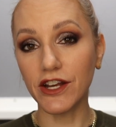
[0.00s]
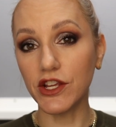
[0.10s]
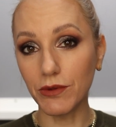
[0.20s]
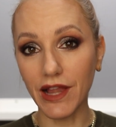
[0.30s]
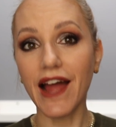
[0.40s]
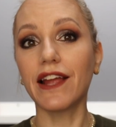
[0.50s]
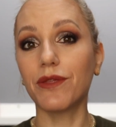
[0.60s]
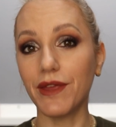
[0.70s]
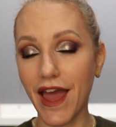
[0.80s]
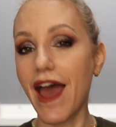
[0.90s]
and you
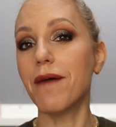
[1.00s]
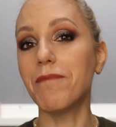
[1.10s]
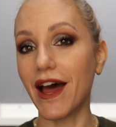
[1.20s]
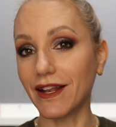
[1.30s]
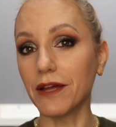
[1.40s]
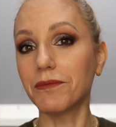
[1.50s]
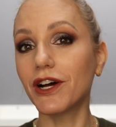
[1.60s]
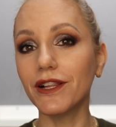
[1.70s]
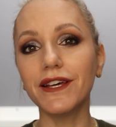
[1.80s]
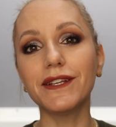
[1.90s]
like the Air Matte lip
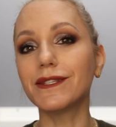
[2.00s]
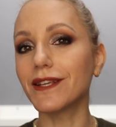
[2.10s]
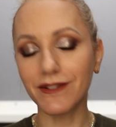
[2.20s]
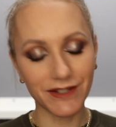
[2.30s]
colours,